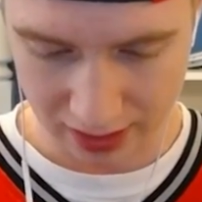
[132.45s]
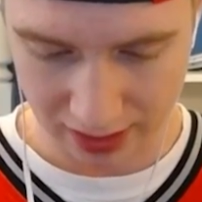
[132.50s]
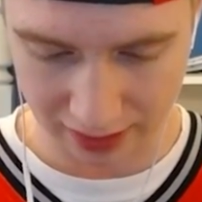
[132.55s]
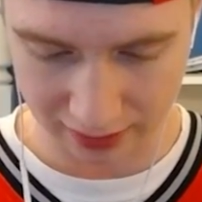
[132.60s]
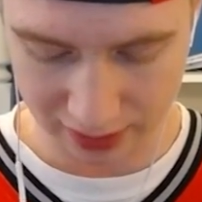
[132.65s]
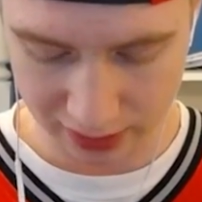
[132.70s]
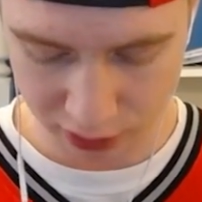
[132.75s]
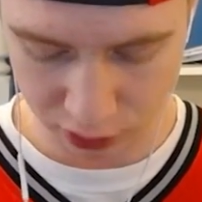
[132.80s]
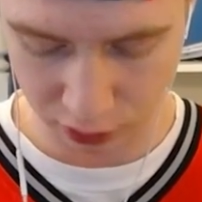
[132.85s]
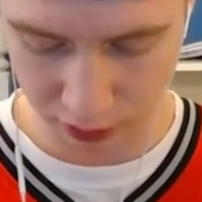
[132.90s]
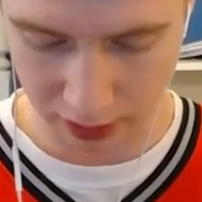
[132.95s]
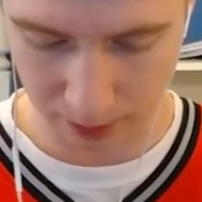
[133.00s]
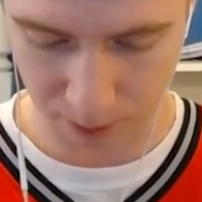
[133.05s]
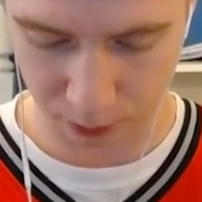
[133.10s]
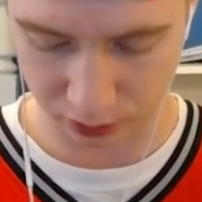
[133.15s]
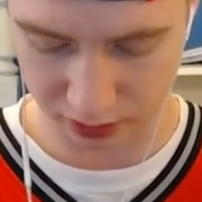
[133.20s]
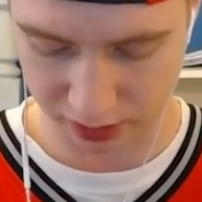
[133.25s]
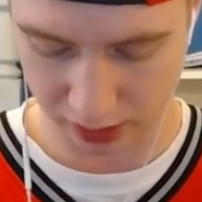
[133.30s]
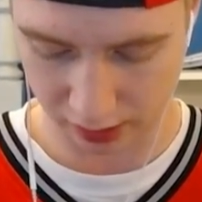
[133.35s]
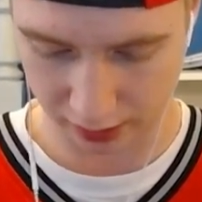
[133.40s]
And let's hold
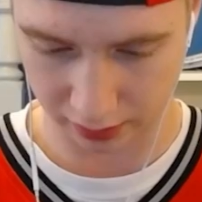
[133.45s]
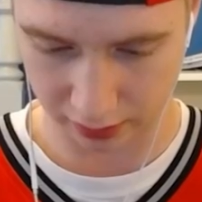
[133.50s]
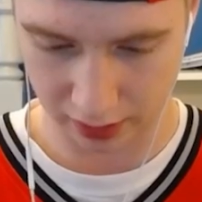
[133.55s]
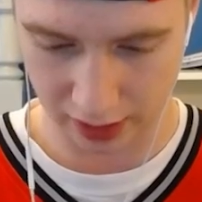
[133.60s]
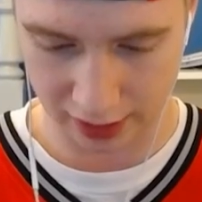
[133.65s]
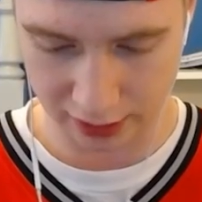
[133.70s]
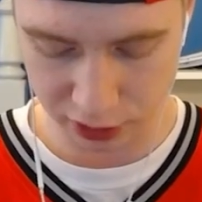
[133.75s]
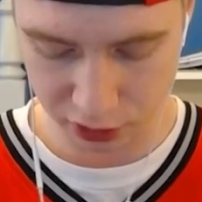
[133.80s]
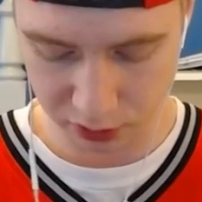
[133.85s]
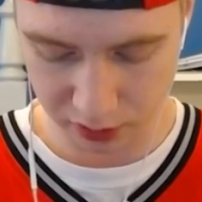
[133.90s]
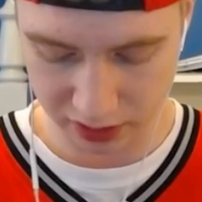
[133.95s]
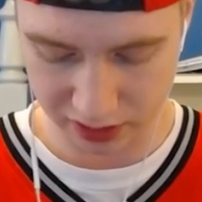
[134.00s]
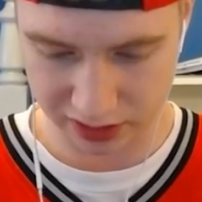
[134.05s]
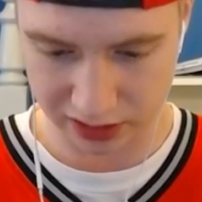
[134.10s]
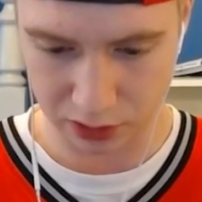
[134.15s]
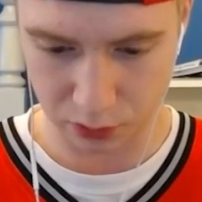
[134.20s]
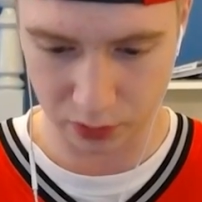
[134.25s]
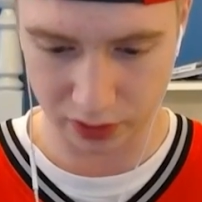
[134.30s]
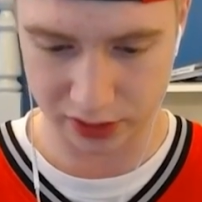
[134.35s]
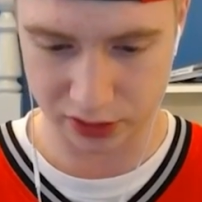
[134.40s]
up for a second. I just want to
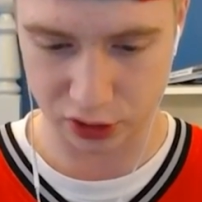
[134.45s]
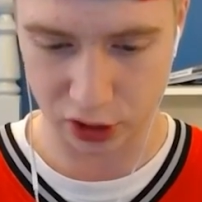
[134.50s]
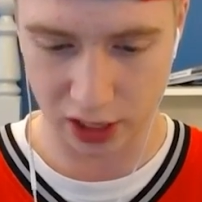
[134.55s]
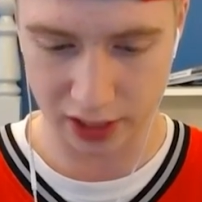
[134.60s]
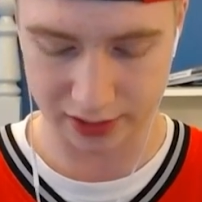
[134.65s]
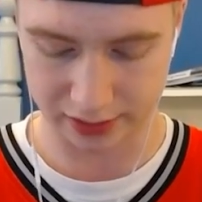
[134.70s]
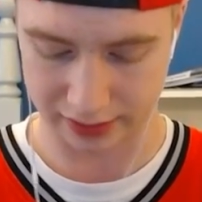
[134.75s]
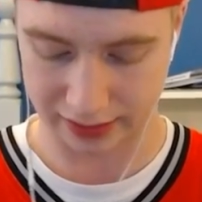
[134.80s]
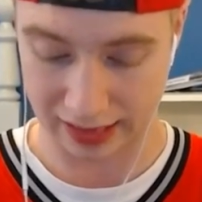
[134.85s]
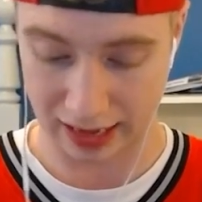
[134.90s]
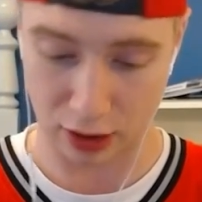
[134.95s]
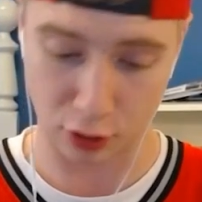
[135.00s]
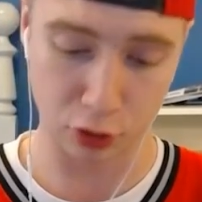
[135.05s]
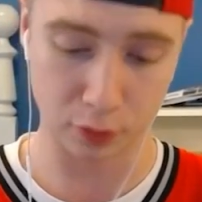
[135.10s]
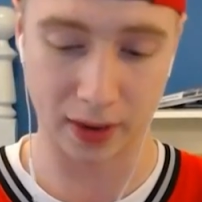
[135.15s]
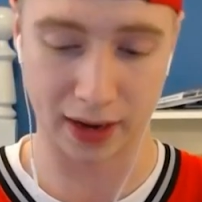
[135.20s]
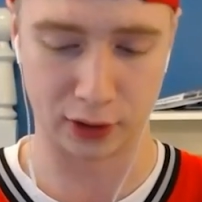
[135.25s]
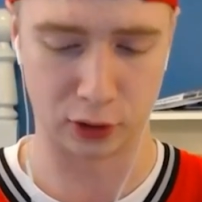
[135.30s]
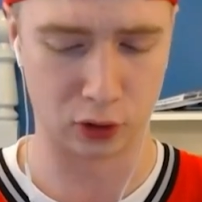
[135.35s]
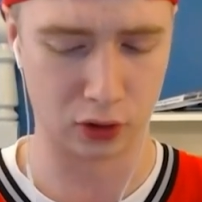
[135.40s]
see what he's got to
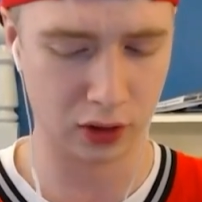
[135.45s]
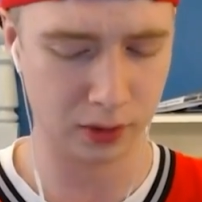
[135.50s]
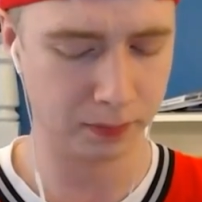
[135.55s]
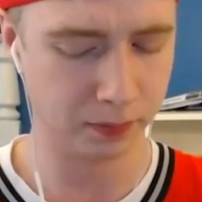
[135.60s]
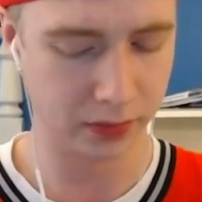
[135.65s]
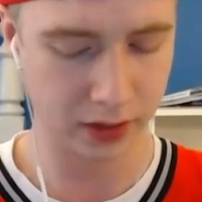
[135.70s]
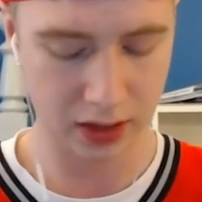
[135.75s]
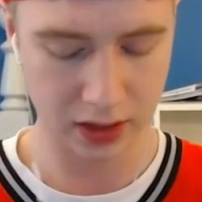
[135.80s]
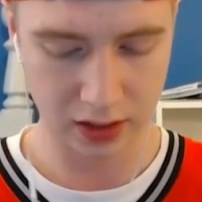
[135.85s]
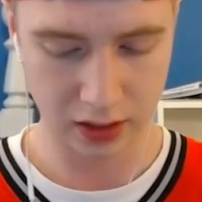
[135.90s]
counter my Golem.